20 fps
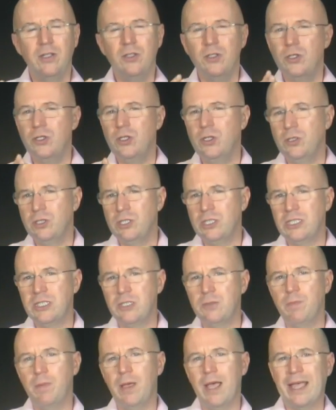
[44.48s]
do you
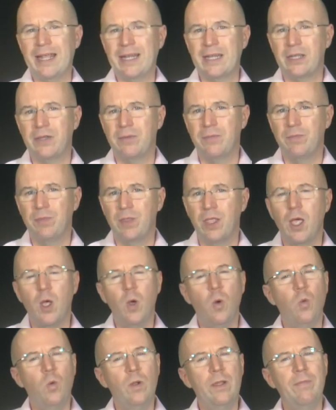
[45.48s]
suspect
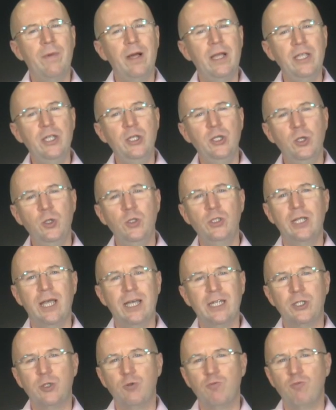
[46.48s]
we might use that
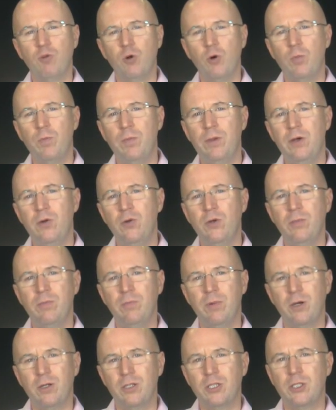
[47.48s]
as the raw building
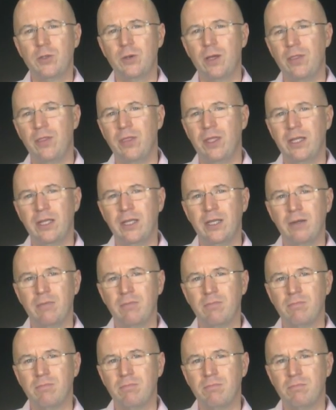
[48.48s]
blocks to our thinking?
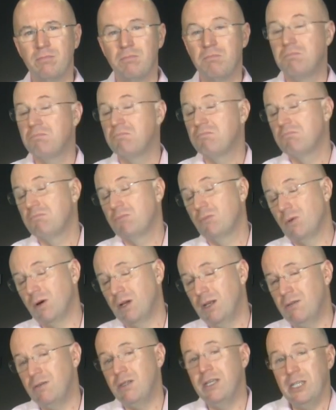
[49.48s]

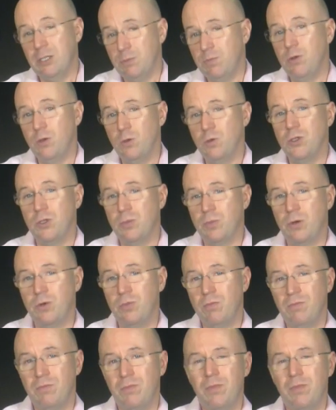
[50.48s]
Well, it's plausible.